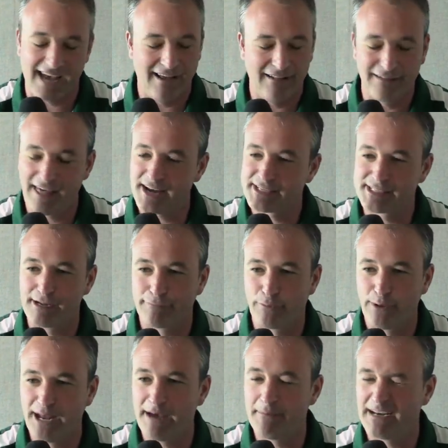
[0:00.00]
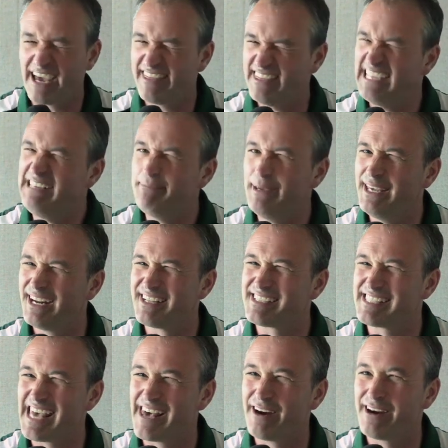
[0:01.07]
a lot of stuff went on, but I think being on
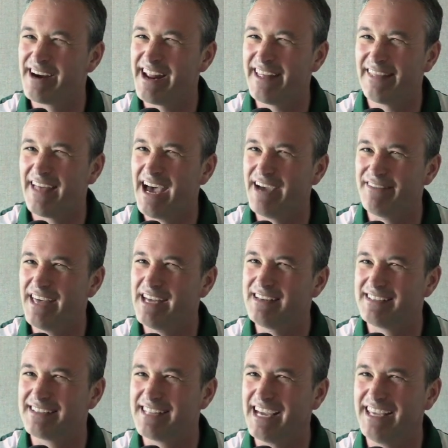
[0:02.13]
Saturday Night Live, that